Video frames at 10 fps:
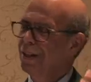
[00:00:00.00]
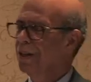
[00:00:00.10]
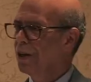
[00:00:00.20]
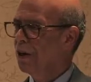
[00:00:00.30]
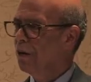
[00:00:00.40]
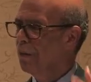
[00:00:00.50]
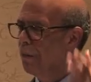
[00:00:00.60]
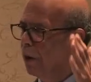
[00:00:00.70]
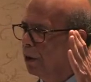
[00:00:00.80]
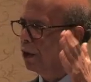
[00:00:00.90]
you know,
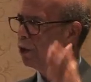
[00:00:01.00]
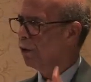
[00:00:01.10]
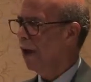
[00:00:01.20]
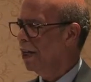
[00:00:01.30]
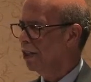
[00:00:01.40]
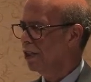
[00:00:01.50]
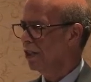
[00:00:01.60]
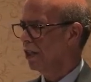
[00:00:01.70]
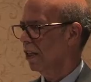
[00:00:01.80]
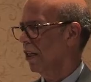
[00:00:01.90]
both address
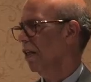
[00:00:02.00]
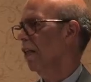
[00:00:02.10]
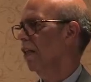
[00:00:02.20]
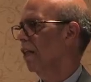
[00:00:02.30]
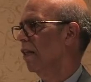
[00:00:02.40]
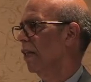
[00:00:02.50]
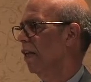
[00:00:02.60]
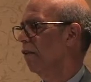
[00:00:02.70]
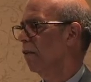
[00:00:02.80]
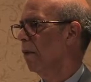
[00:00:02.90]
the
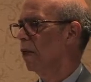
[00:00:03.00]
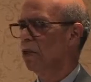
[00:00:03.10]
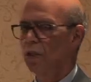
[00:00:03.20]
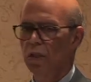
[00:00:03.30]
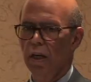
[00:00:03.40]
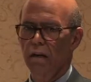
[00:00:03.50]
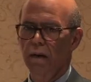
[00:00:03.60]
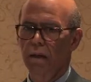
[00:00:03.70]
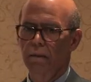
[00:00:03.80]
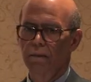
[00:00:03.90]
information sharing,